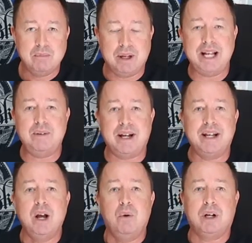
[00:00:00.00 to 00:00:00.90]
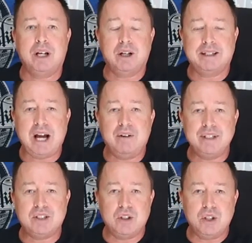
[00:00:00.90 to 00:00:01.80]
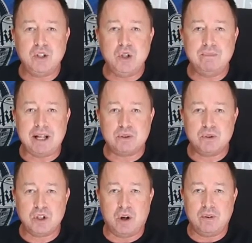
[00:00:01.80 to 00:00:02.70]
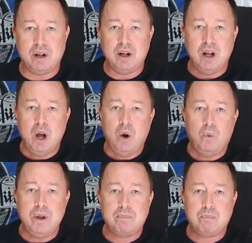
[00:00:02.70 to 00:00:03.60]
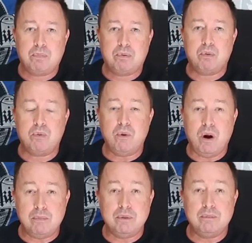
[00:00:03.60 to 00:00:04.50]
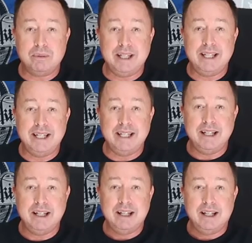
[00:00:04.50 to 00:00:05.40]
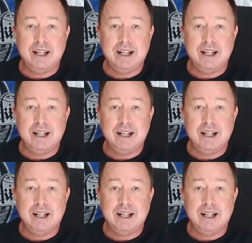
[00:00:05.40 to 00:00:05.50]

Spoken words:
But anyway, we're going to delve into the new metal genre with probably